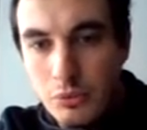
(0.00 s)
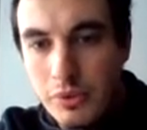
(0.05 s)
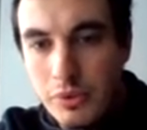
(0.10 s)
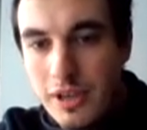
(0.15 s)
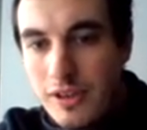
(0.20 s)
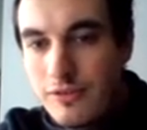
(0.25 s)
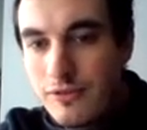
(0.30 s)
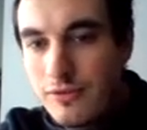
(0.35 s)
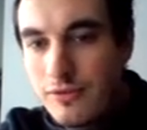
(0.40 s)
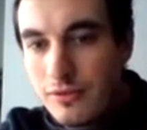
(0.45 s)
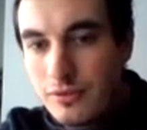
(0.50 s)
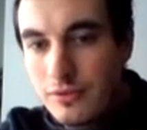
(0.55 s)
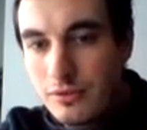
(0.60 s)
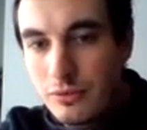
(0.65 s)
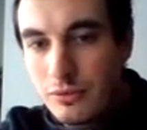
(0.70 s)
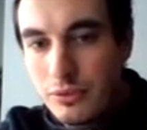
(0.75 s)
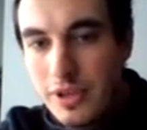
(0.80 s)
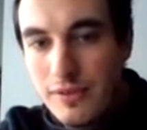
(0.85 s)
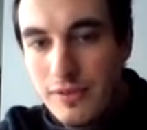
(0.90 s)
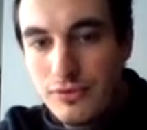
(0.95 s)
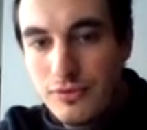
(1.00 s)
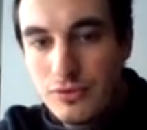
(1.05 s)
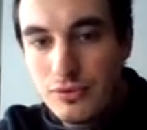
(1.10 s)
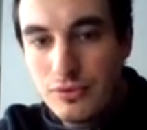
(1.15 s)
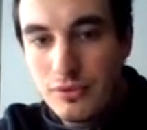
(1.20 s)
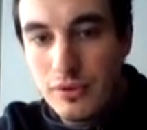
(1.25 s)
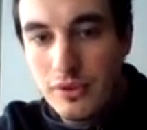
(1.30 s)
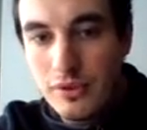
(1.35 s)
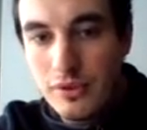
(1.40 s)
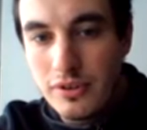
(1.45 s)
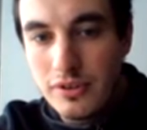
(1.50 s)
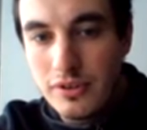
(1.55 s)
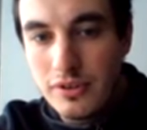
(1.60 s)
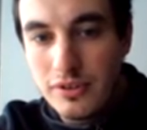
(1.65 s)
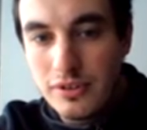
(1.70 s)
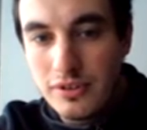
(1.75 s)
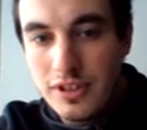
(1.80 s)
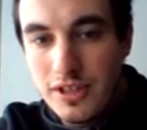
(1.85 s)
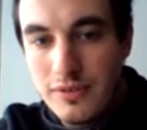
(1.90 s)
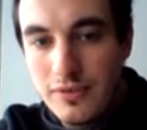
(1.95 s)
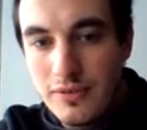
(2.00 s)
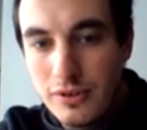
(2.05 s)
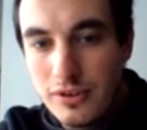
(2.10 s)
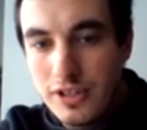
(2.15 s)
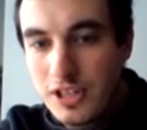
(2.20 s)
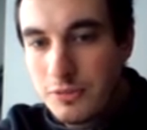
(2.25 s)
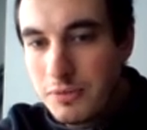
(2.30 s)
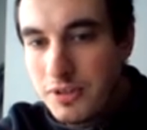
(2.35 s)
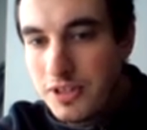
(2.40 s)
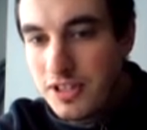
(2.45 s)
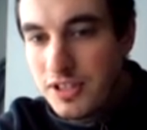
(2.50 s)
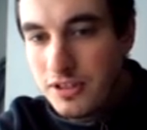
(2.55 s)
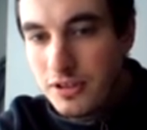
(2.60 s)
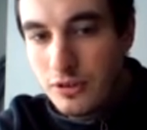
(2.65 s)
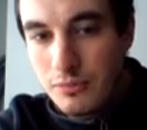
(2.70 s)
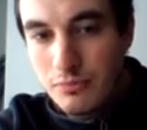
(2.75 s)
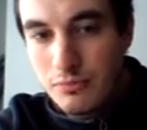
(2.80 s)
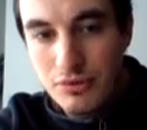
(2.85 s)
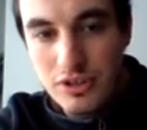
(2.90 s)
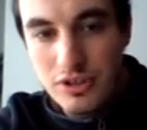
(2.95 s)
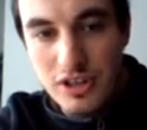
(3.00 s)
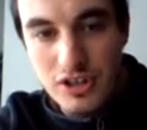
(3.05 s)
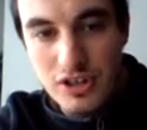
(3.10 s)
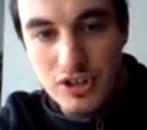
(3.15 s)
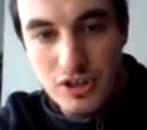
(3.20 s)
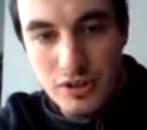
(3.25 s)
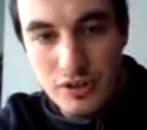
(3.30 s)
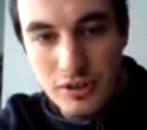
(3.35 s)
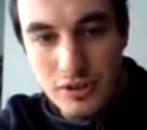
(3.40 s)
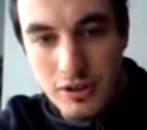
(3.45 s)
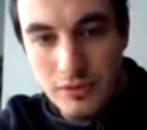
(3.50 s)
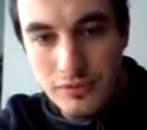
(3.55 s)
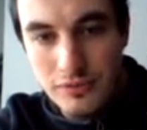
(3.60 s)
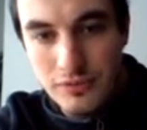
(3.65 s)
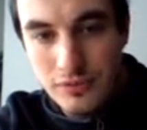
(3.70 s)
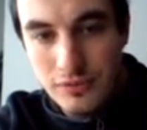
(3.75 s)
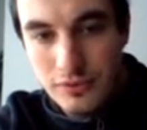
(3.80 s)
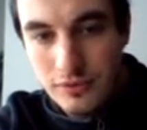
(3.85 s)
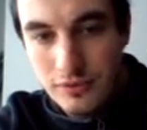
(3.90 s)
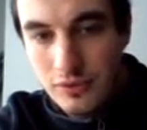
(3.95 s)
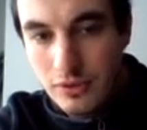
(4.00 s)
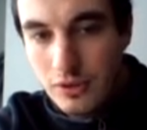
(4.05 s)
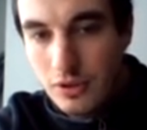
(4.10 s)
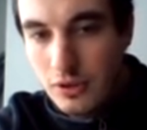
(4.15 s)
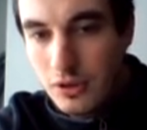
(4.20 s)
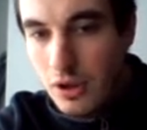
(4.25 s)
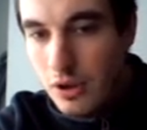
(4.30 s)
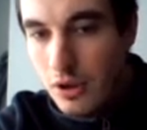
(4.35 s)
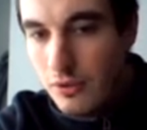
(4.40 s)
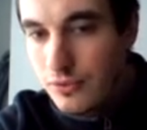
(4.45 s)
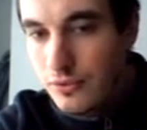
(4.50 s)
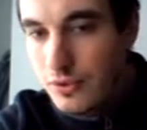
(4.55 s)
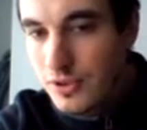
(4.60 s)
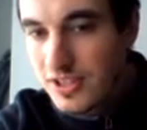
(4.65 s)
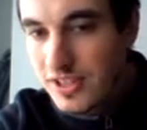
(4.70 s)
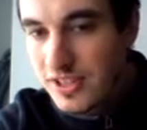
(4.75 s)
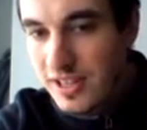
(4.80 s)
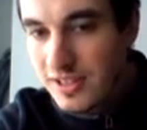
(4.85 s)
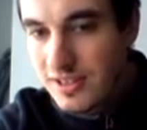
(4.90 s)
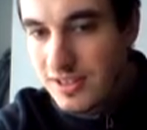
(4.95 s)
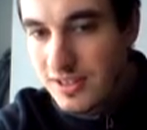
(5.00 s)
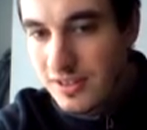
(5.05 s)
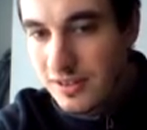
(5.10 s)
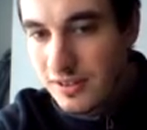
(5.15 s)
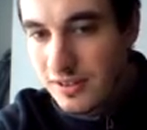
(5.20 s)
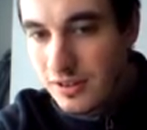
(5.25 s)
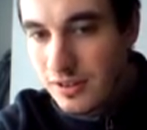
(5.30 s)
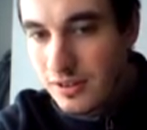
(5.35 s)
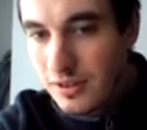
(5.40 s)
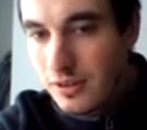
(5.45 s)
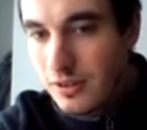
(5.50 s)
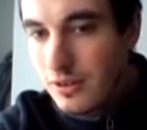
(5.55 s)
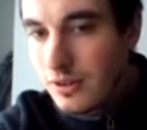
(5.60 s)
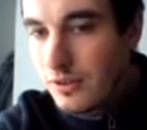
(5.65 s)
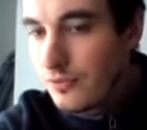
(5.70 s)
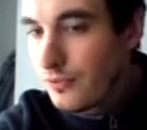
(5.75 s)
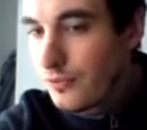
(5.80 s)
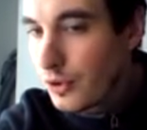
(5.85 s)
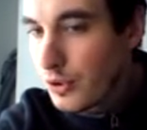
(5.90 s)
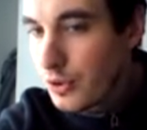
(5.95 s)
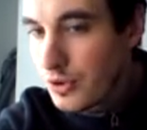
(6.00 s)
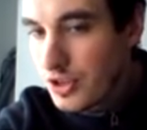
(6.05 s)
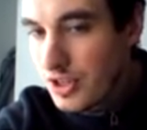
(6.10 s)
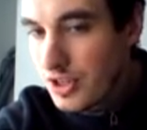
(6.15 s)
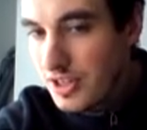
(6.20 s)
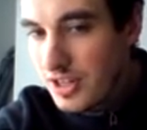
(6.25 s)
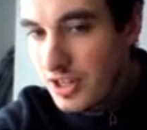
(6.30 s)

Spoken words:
we have to give an explicit computation of those sets for a